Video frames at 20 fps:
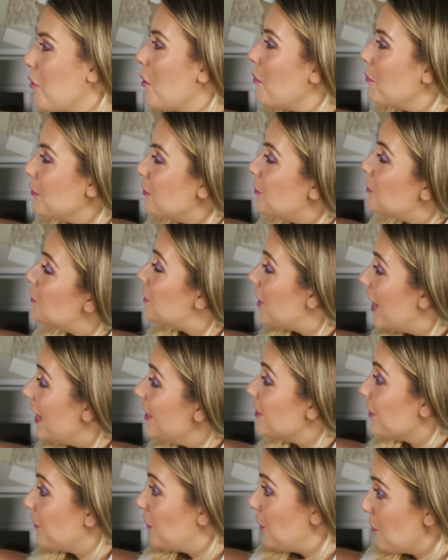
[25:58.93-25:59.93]
What would you
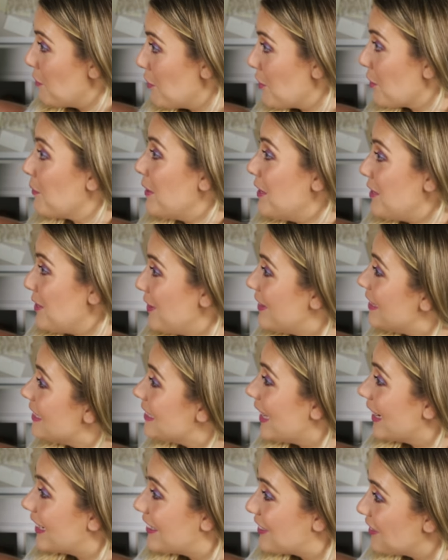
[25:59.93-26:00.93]
change if you were to redo
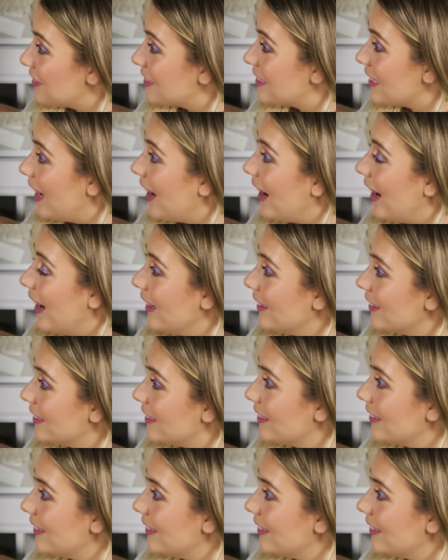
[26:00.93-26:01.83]
this exercise?